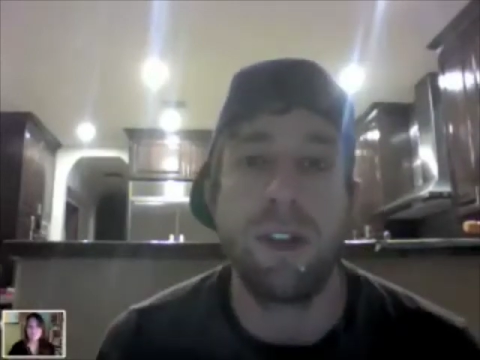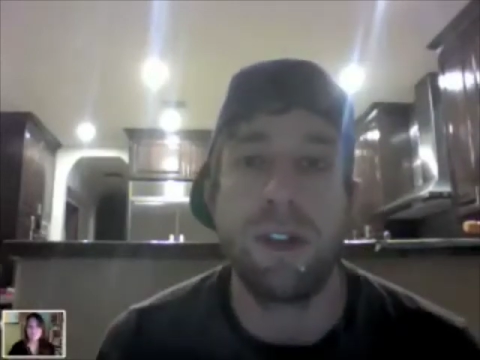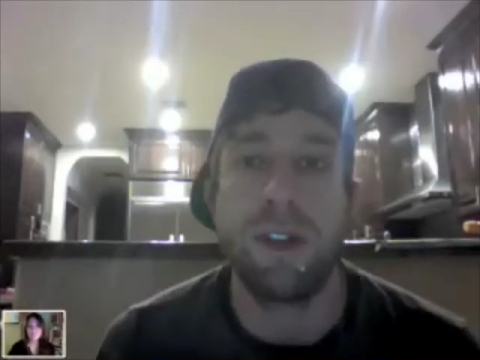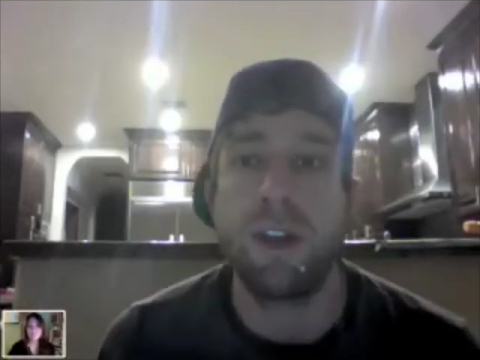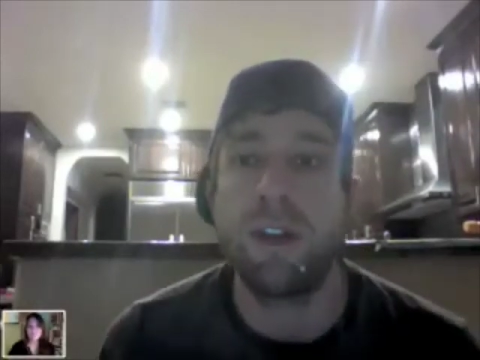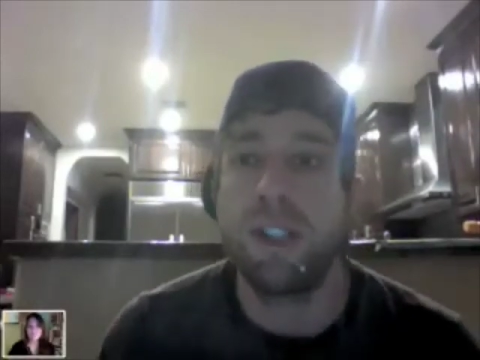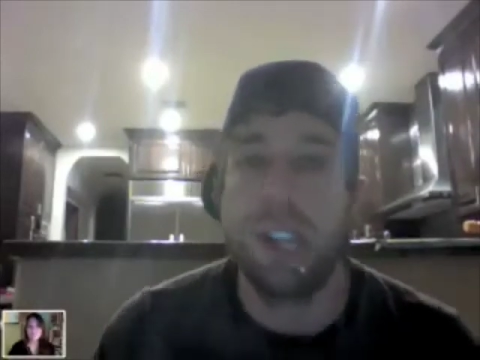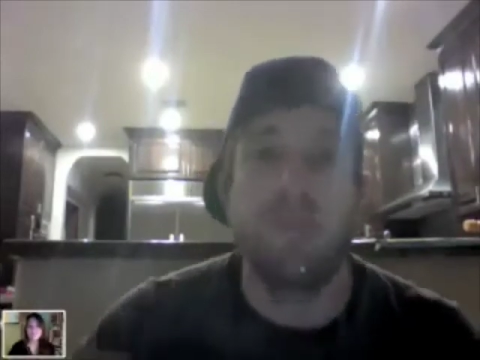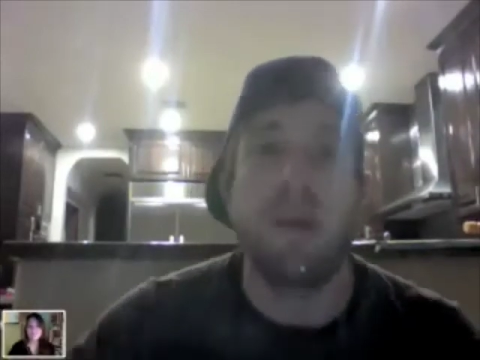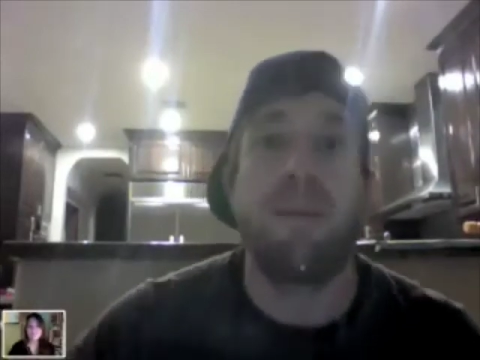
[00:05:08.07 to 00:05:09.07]

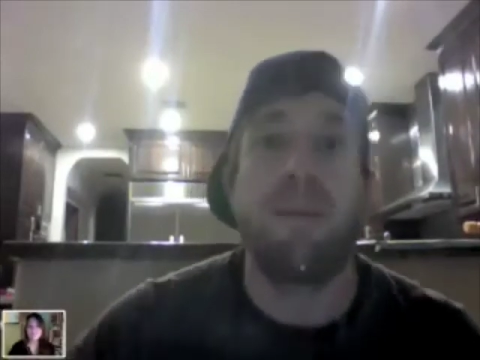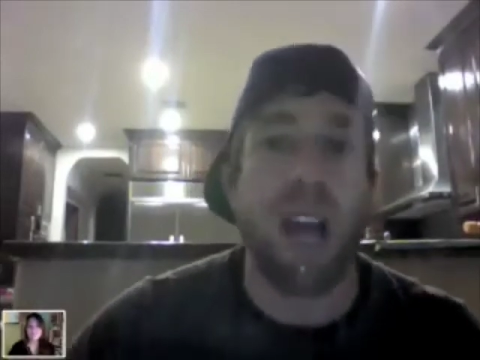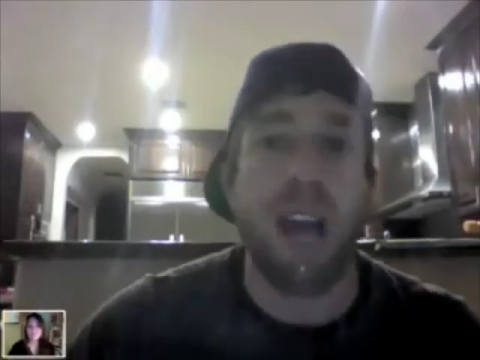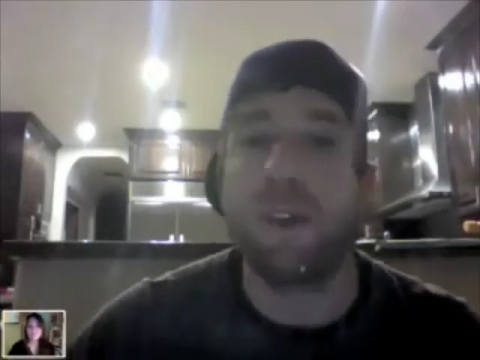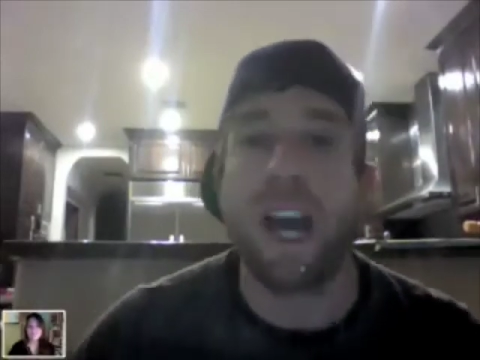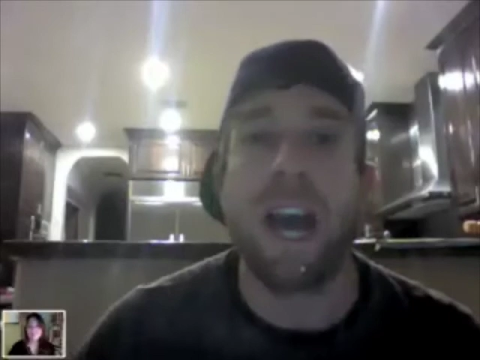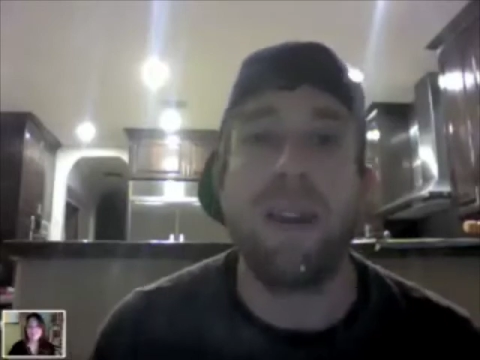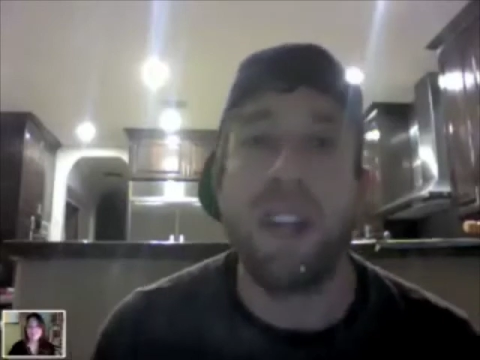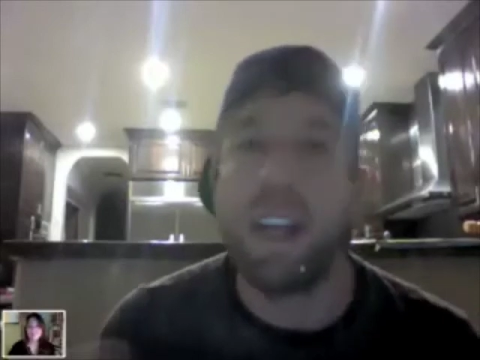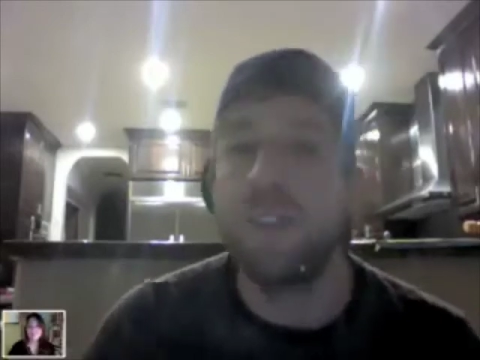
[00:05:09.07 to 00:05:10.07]
share my plight with
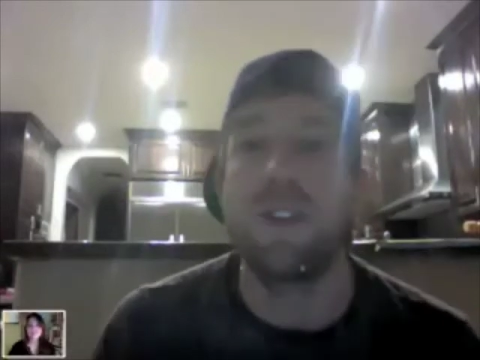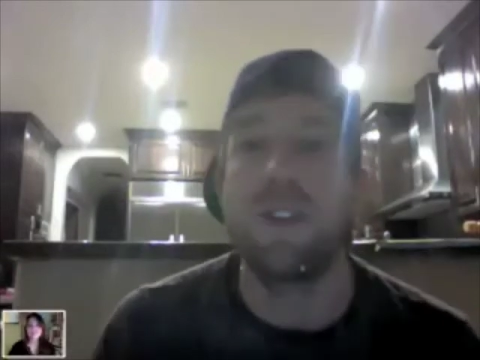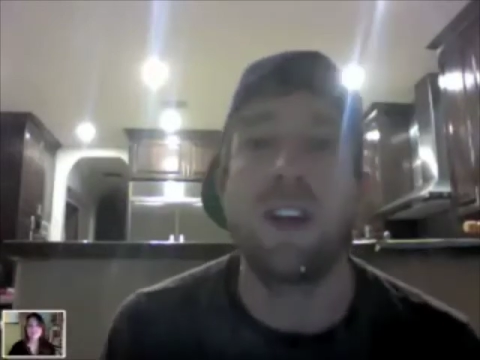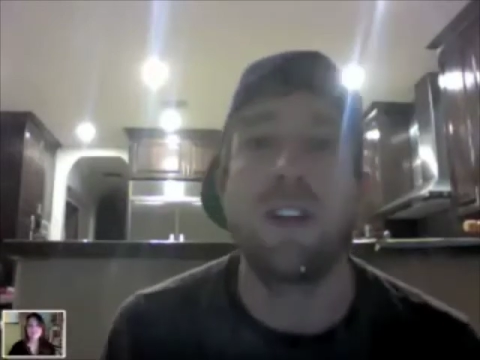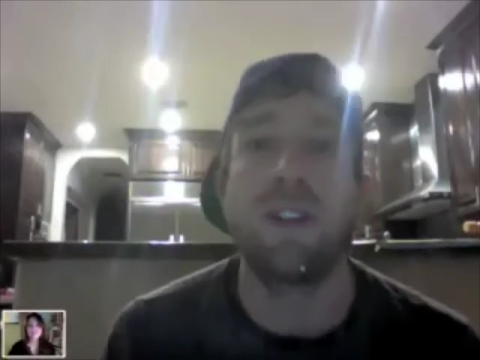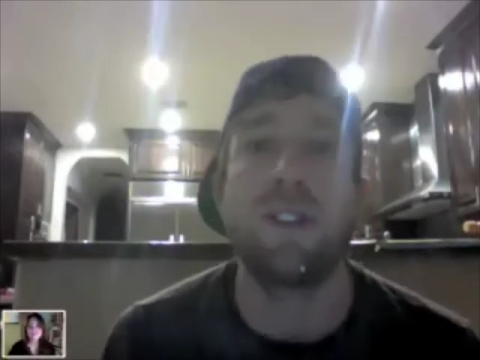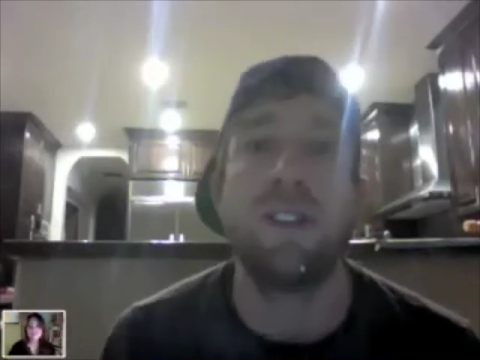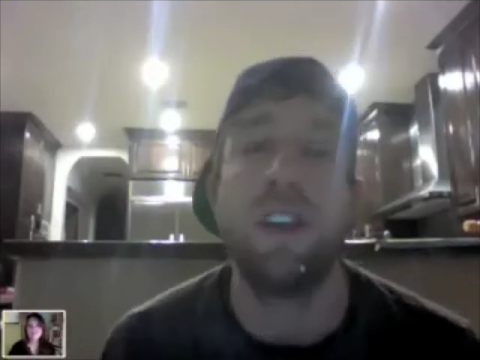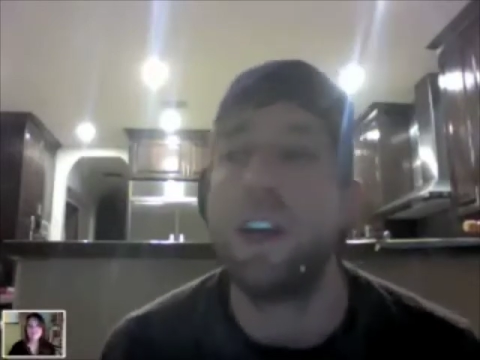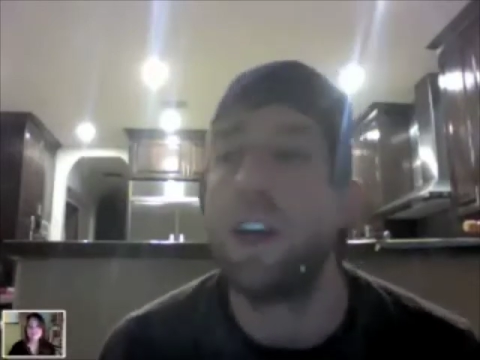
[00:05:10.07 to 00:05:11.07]
diabetes with others.
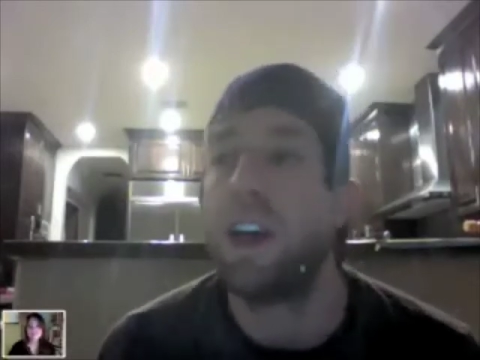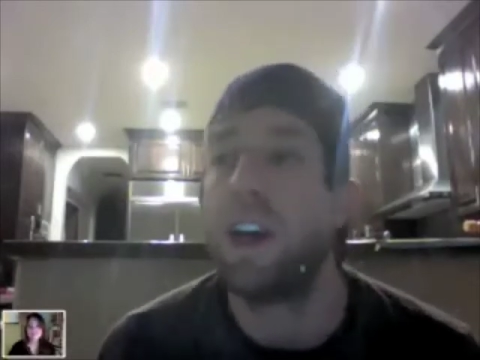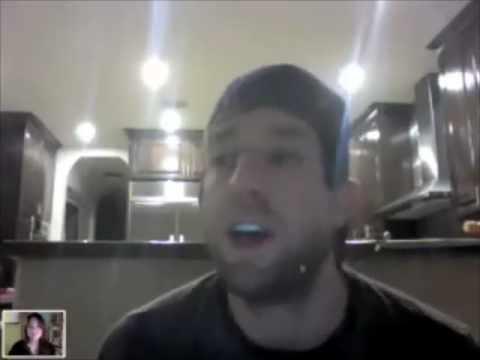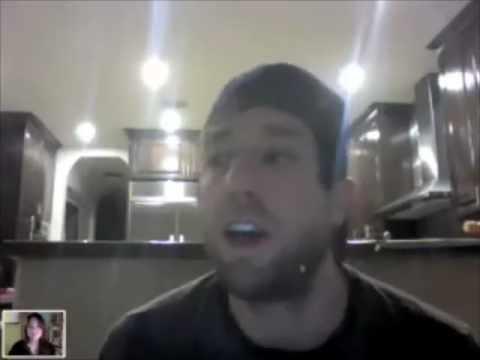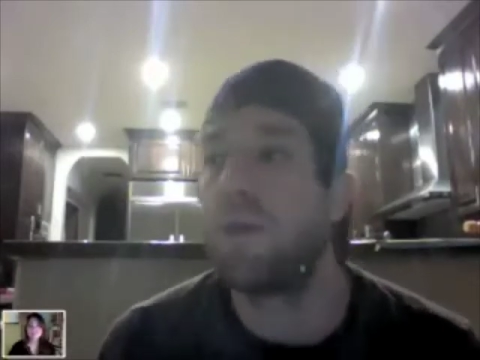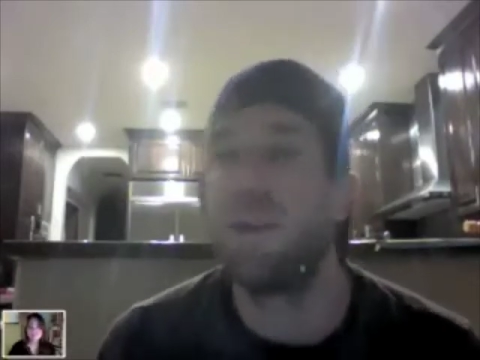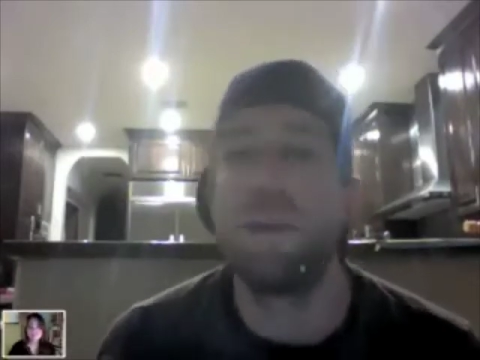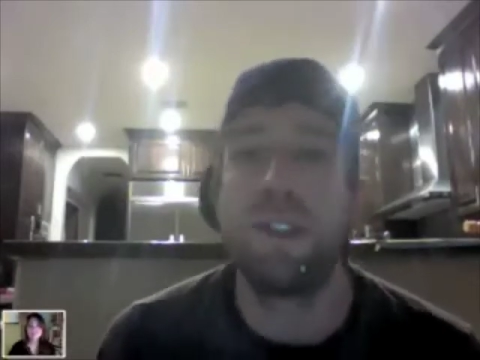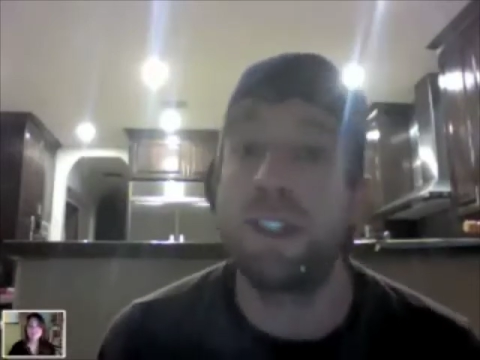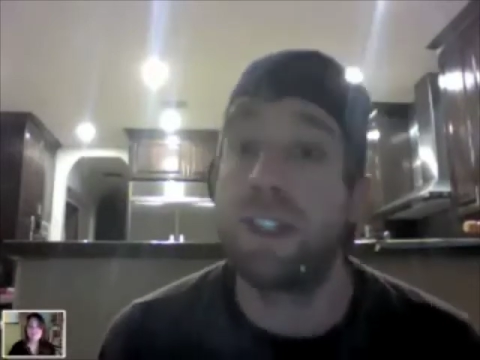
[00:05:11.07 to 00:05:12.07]
And another one
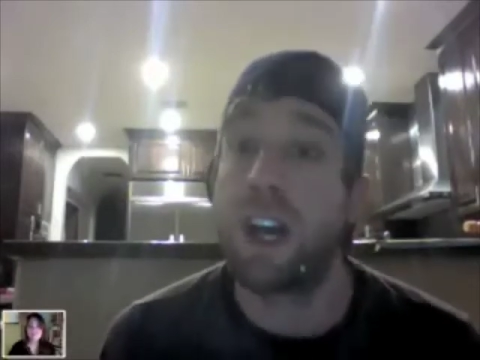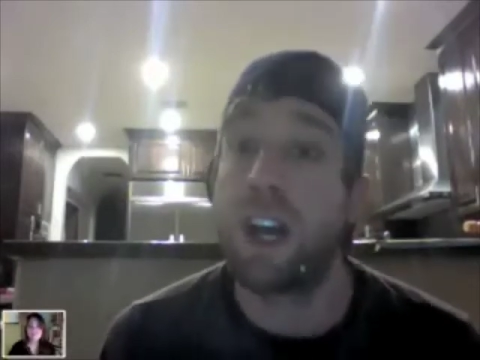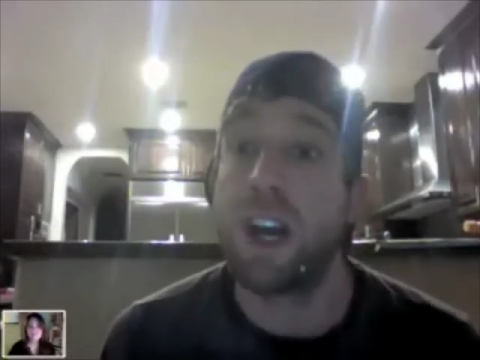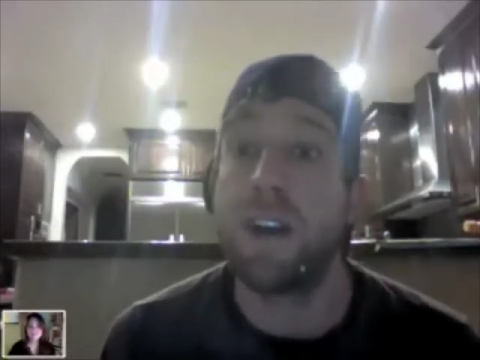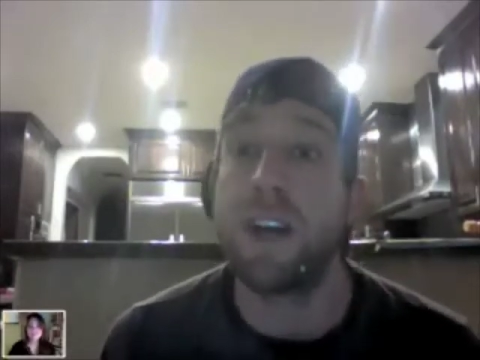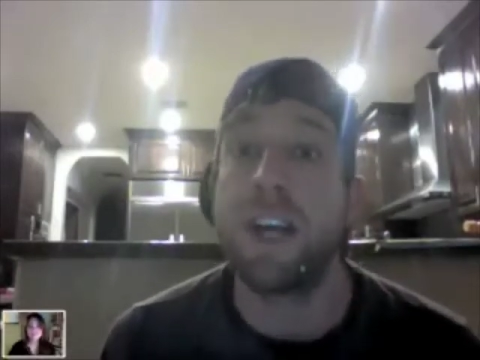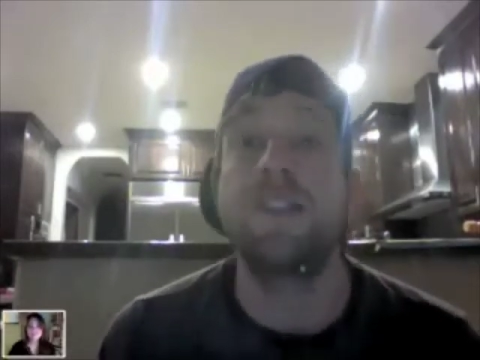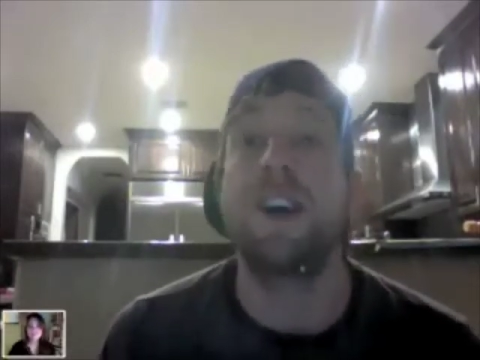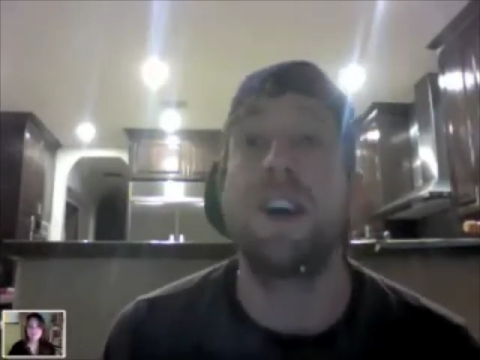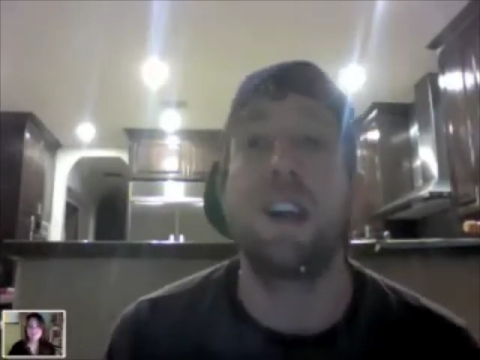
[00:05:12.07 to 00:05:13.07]
was just
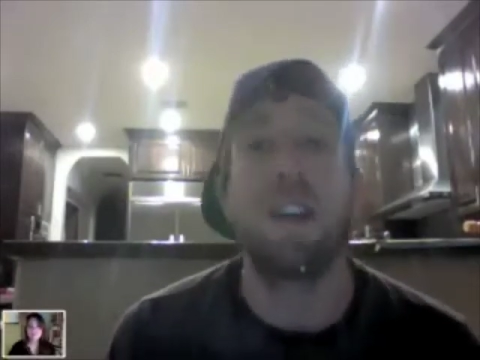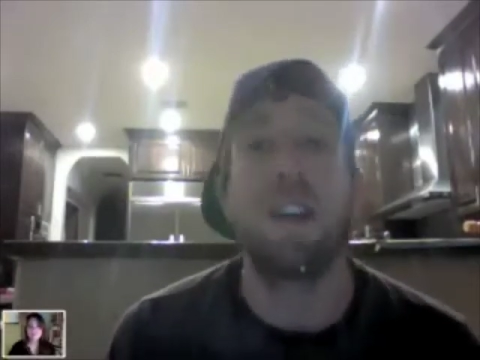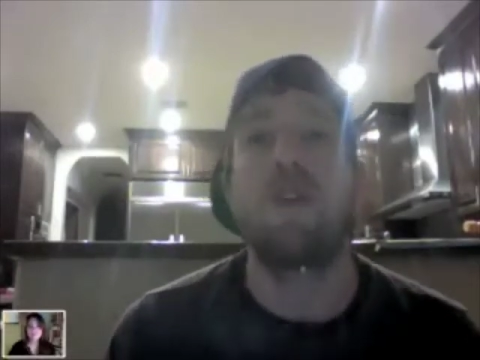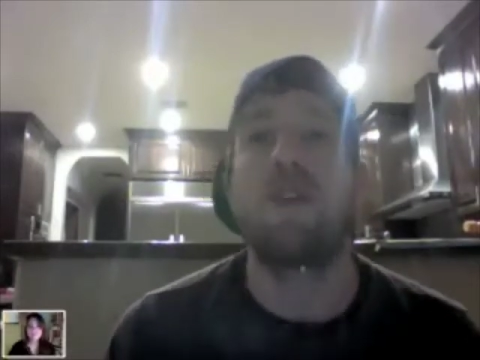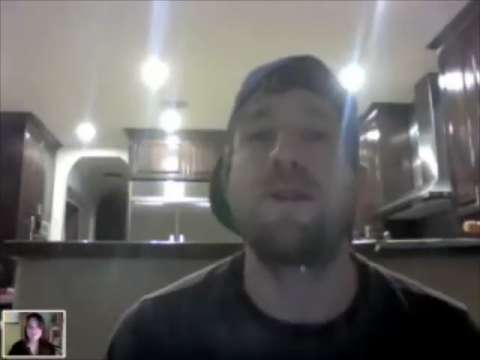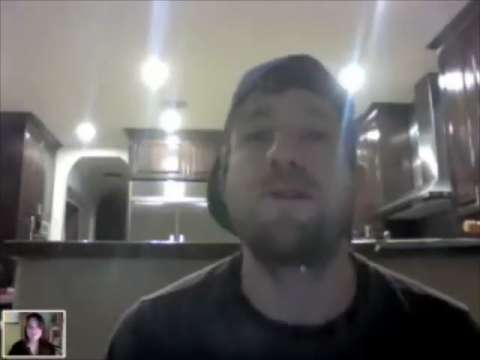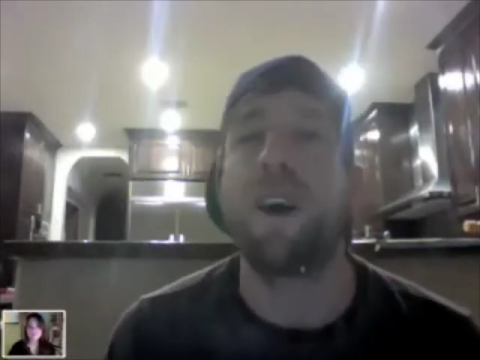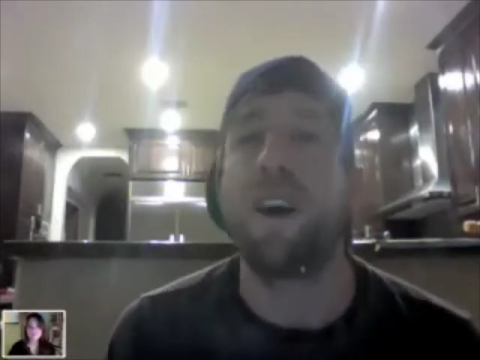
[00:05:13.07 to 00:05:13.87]
another forum was about